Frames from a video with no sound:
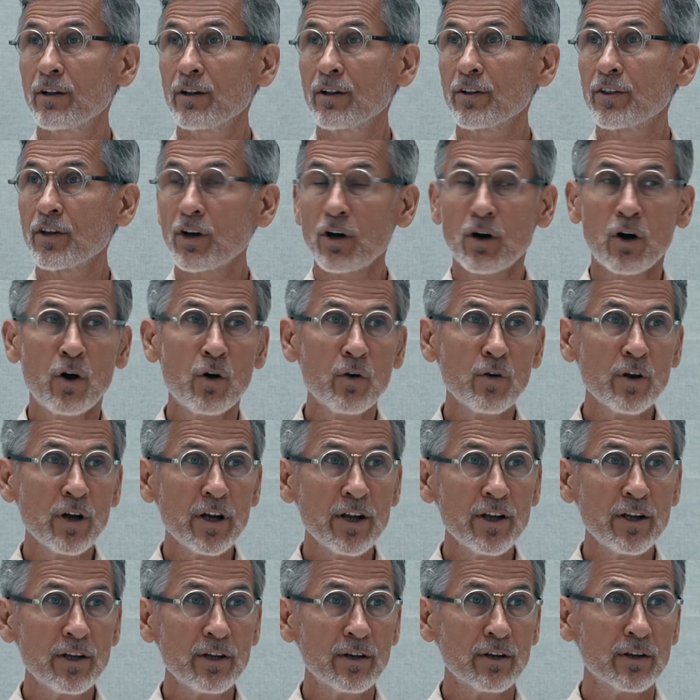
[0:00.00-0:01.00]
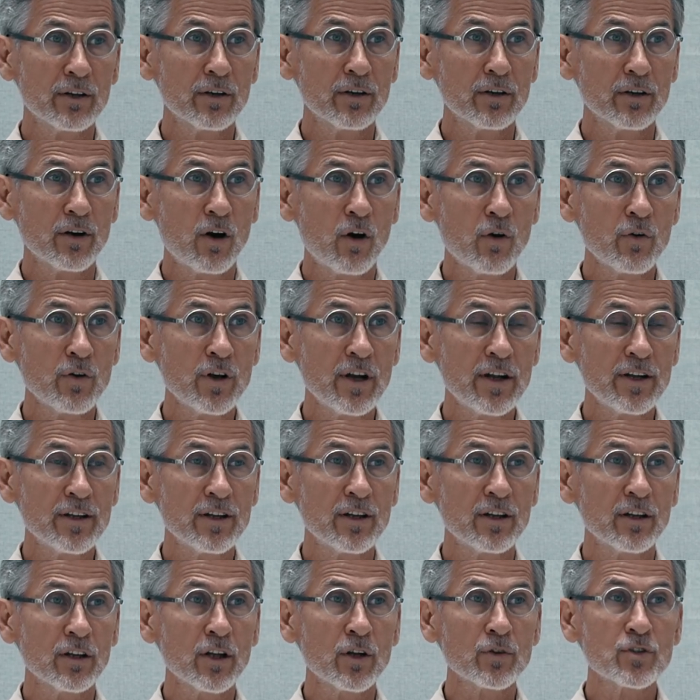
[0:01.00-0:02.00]
The only
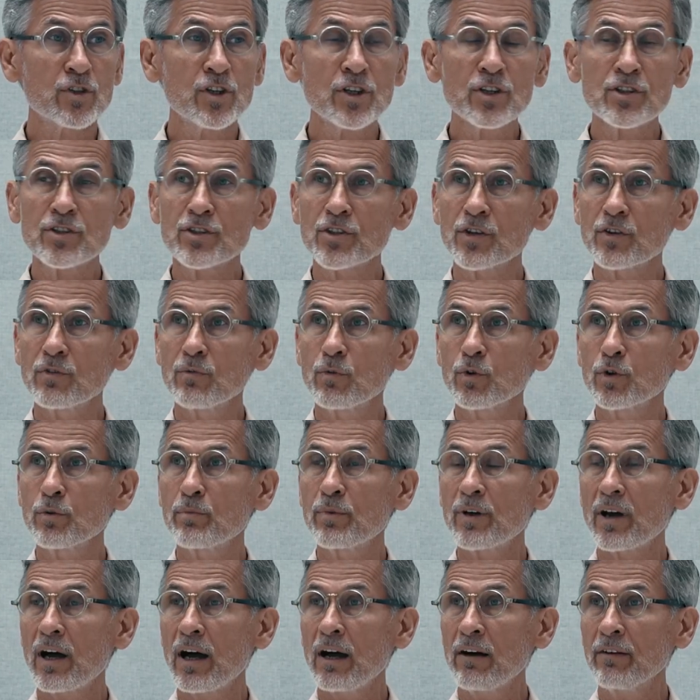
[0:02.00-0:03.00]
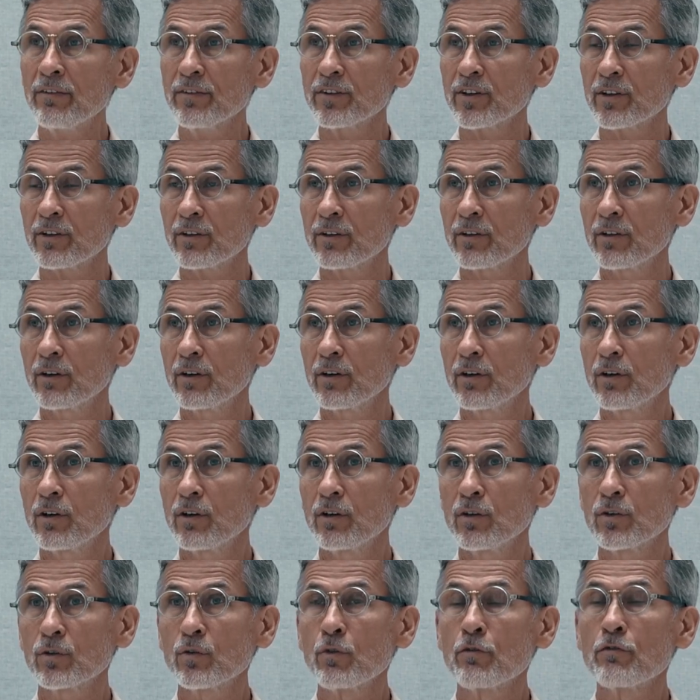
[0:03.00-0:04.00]
logistic would be after
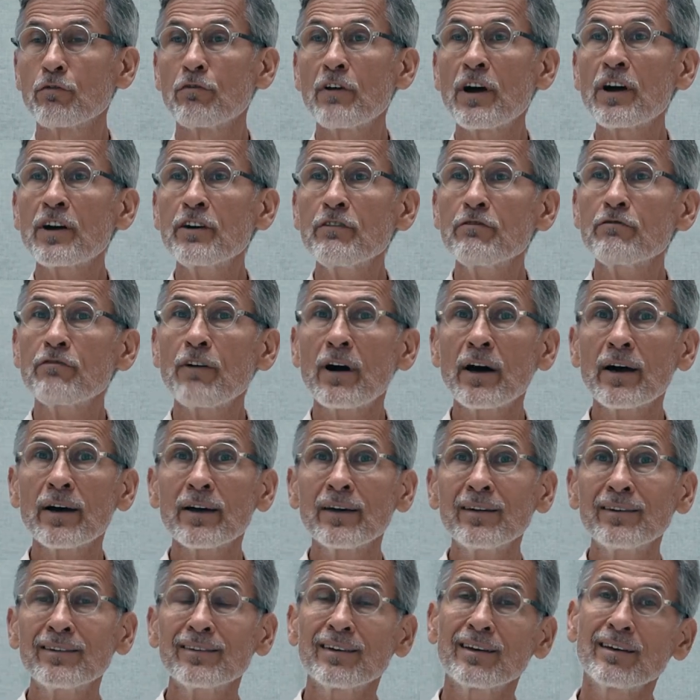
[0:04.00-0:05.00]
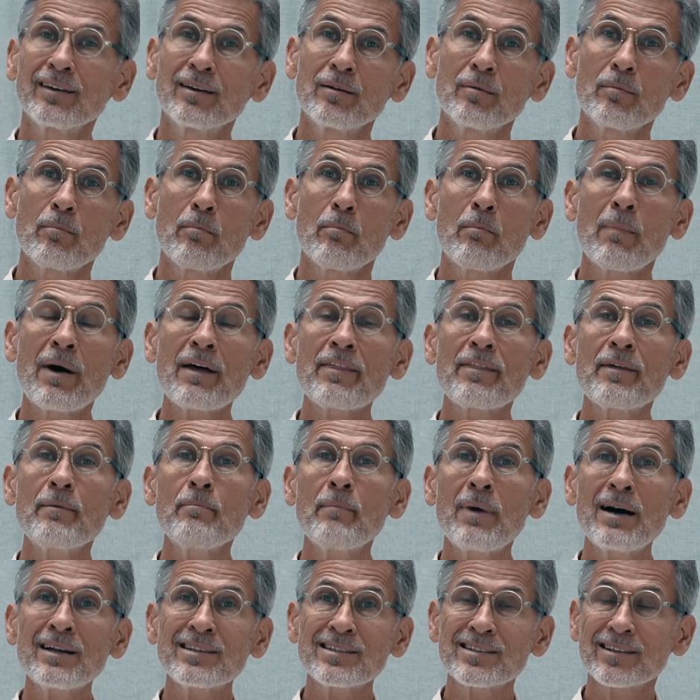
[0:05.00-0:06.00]
to verify it
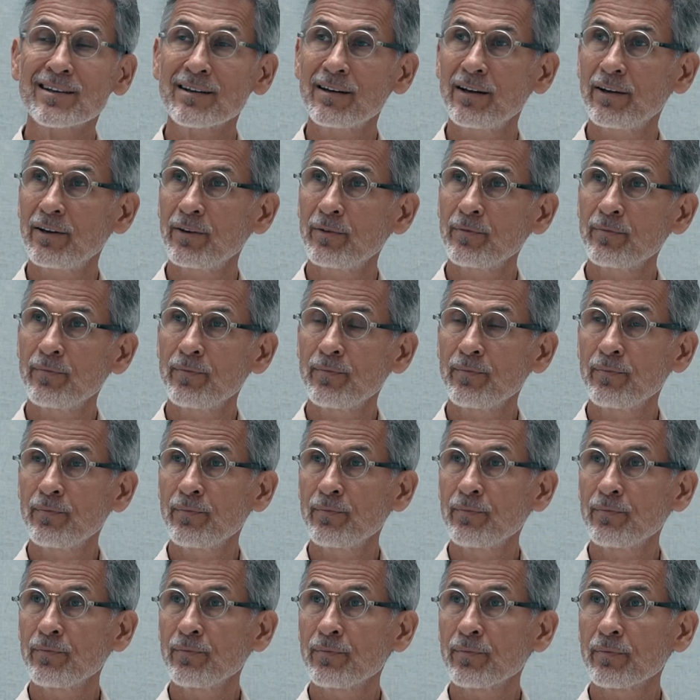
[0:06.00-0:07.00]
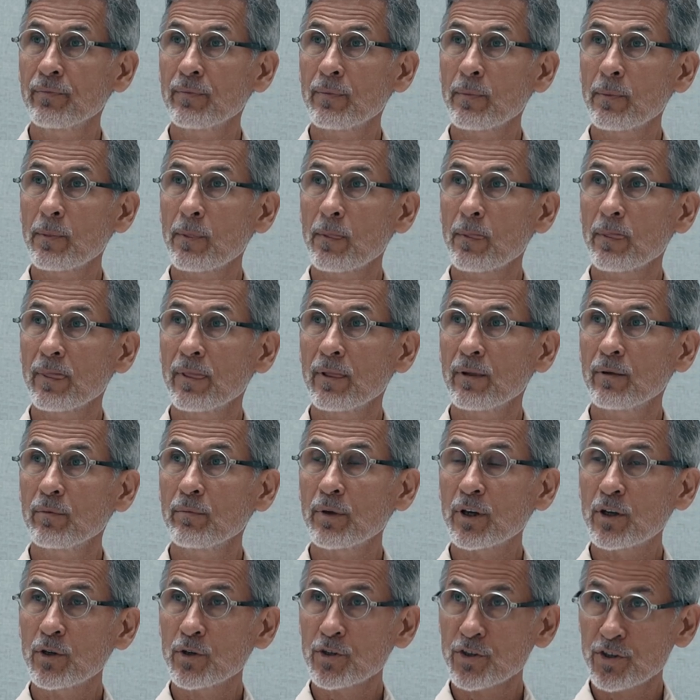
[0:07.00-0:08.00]
mathematically,
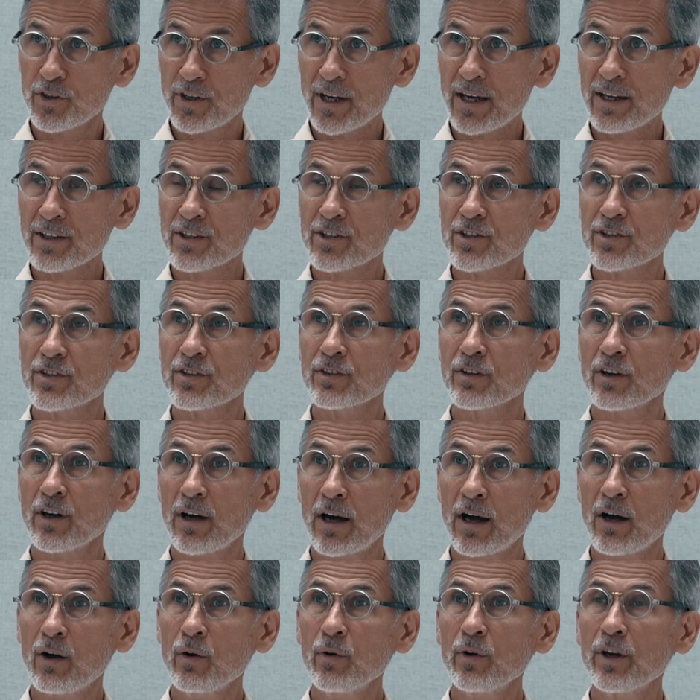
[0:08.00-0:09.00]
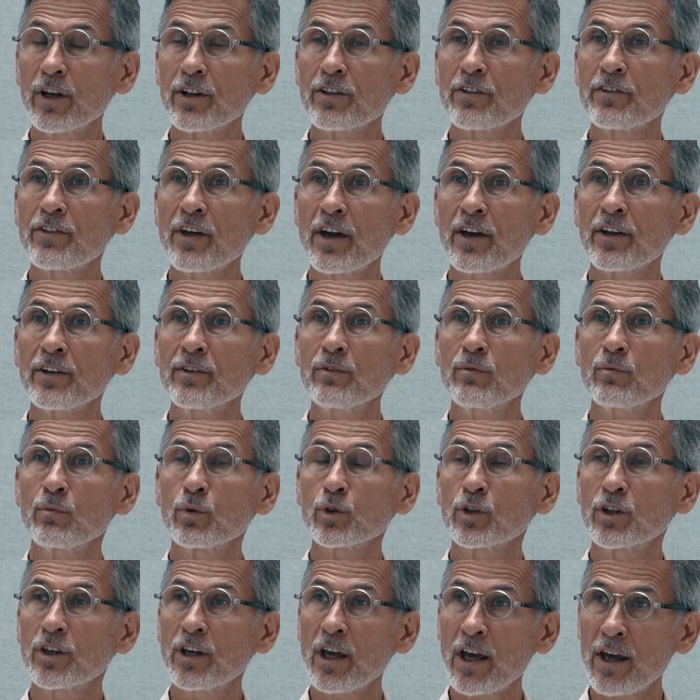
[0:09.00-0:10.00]
because that's how it then
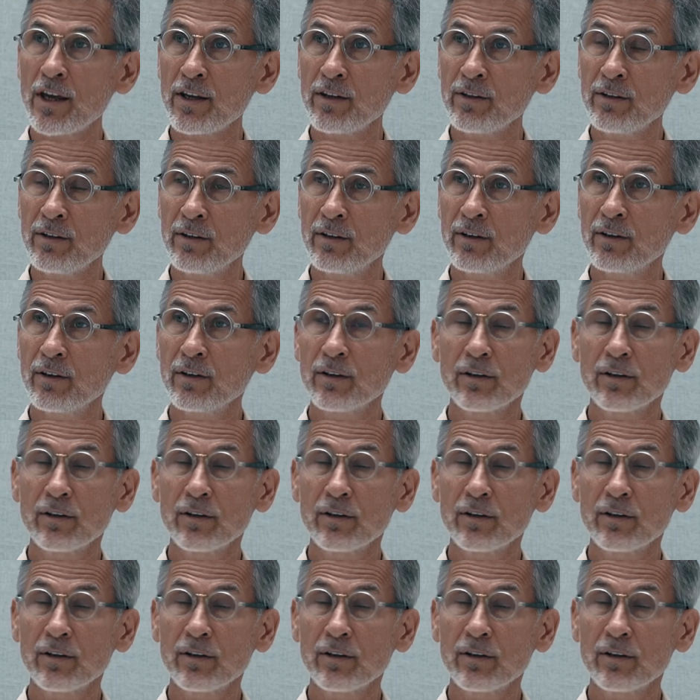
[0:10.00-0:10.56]
would gain